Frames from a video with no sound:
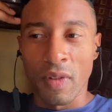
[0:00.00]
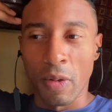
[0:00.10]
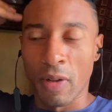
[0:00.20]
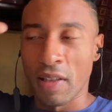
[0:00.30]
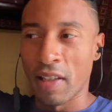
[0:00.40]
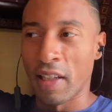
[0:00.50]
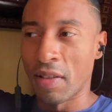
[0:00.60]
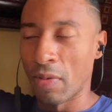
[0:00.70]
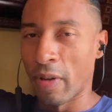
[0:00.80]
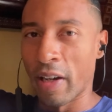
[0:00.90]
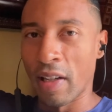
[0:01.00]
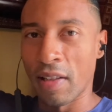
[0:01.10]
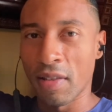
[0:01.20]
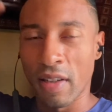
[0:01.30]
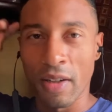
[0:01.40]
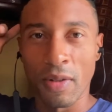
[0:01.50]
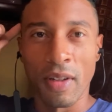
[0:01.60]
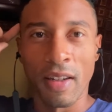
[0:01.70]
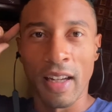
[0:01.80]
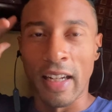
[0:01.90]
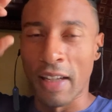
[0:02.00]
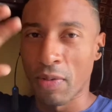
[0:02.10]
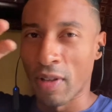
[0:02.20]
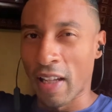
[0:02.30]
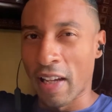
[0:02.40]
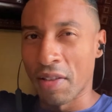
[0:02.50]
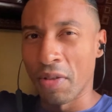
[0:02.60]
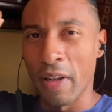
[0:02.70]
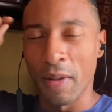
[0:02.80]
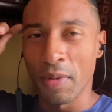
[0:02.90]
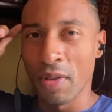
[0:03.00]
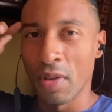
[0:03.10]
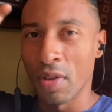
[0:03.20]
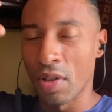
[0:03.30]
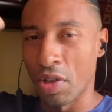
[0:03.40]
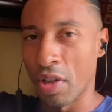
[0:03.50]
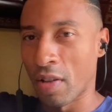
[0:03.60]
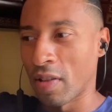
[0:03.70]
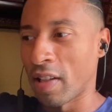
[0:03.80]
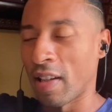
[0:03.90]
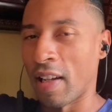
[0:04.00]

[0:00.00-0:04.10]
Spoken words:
We want it to get to where it needs to go. And that's where the K2 helps to shuttle it.